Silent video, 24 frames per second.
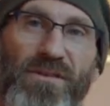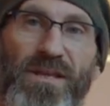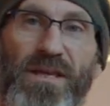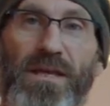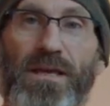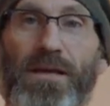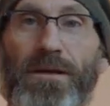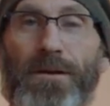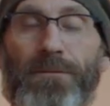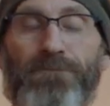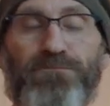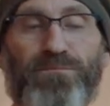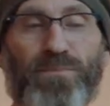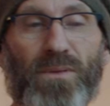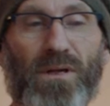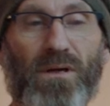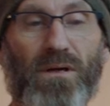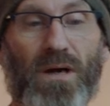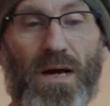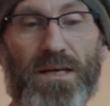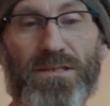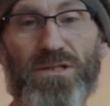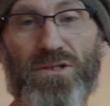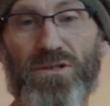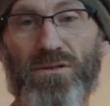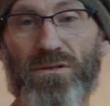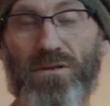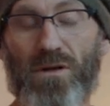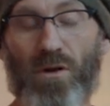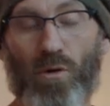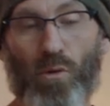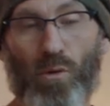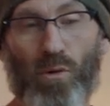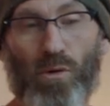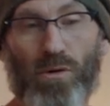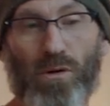the
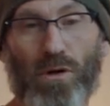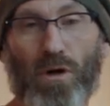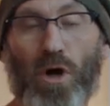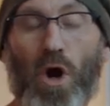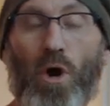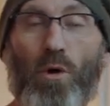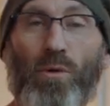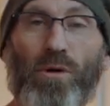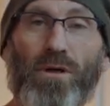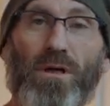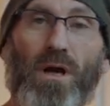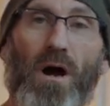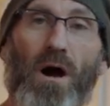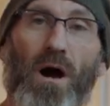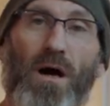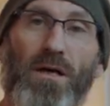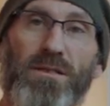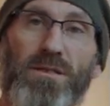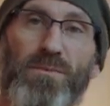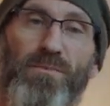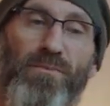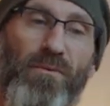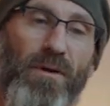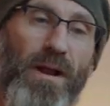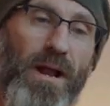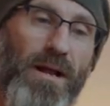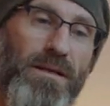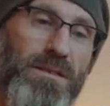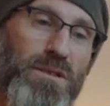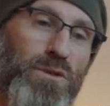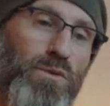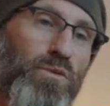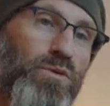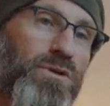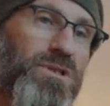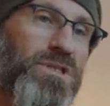lesser or lower cost
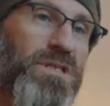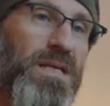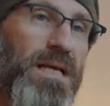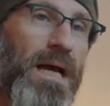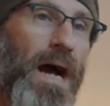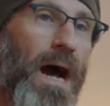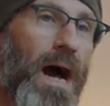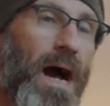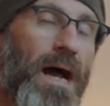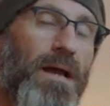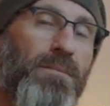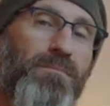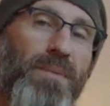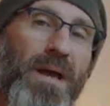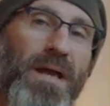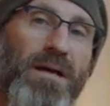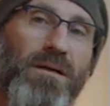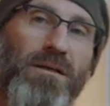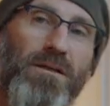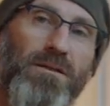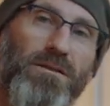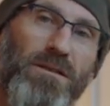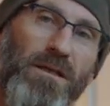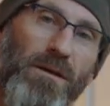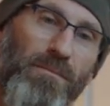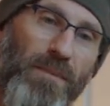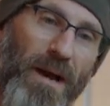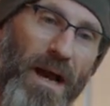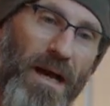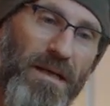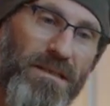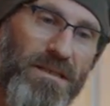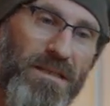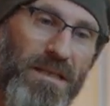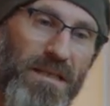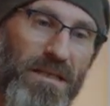brands, we'll see high payload
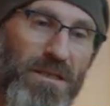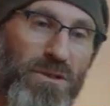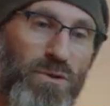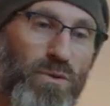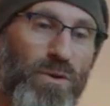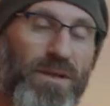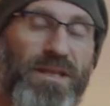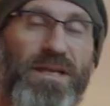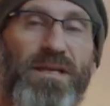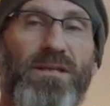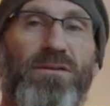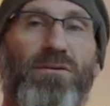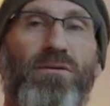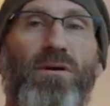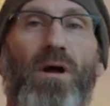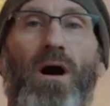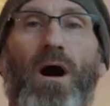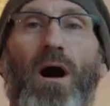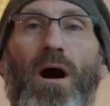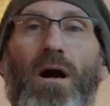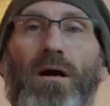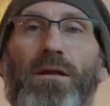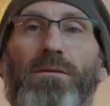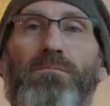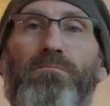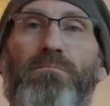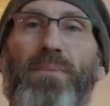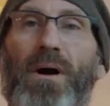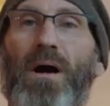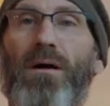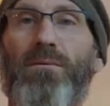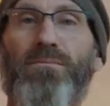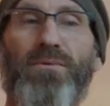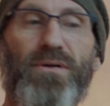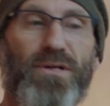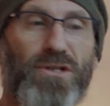capacities with either
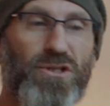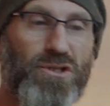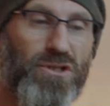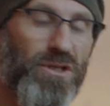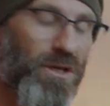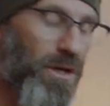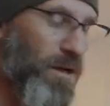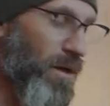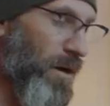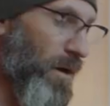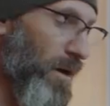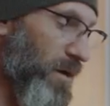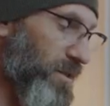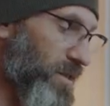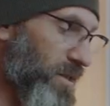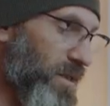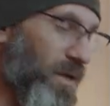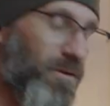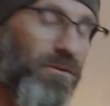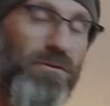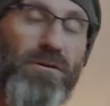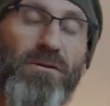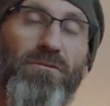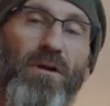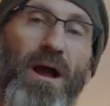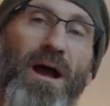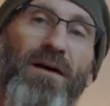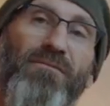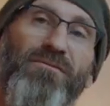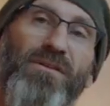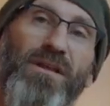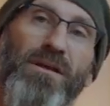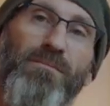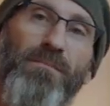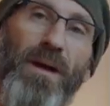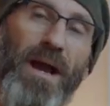unpublished center of
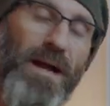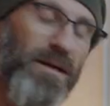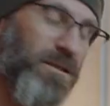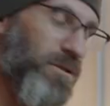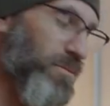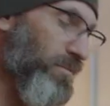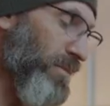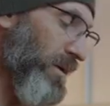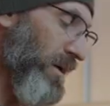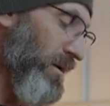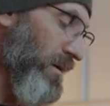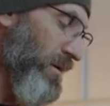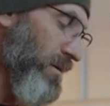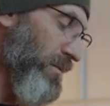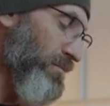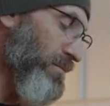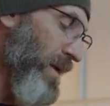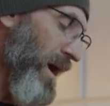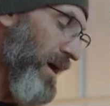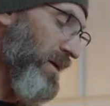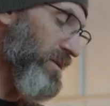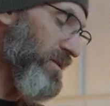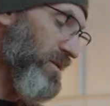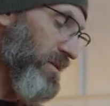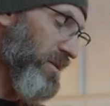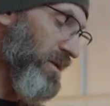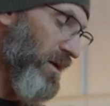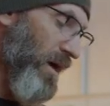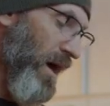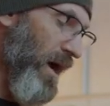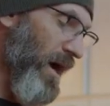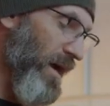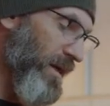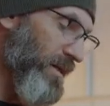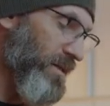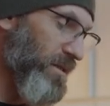gravity max, max
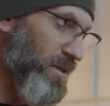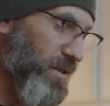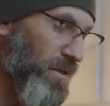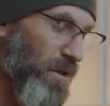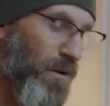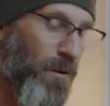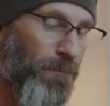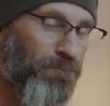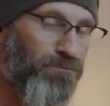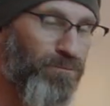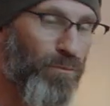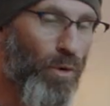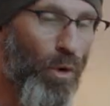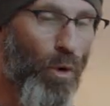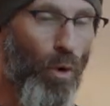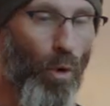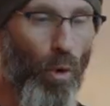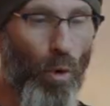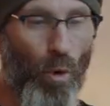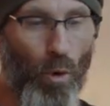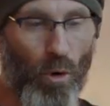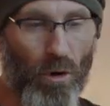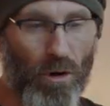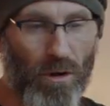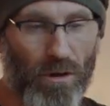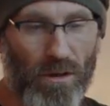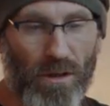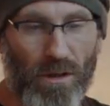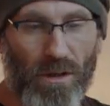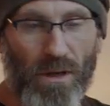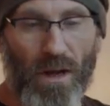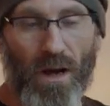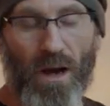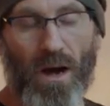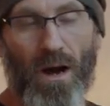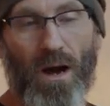heights or
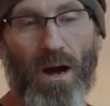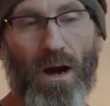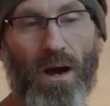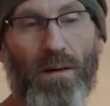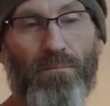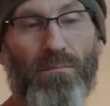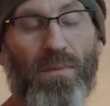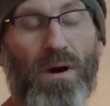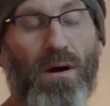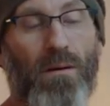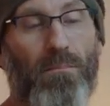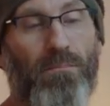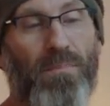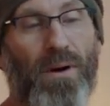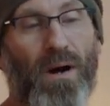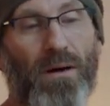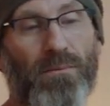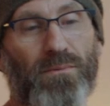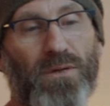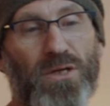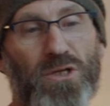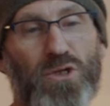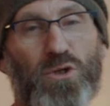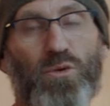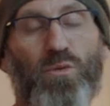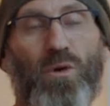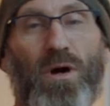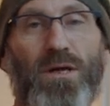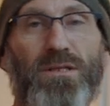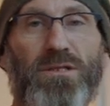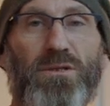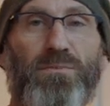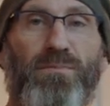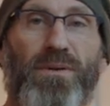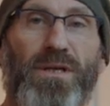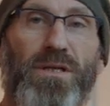um, published
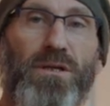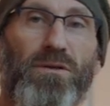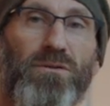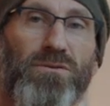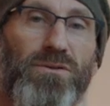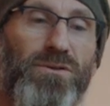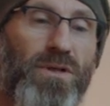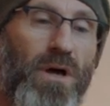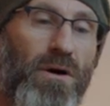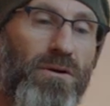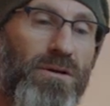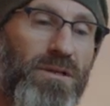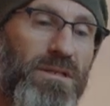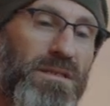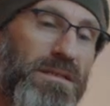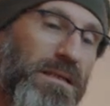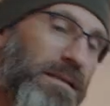ones, but you'll notice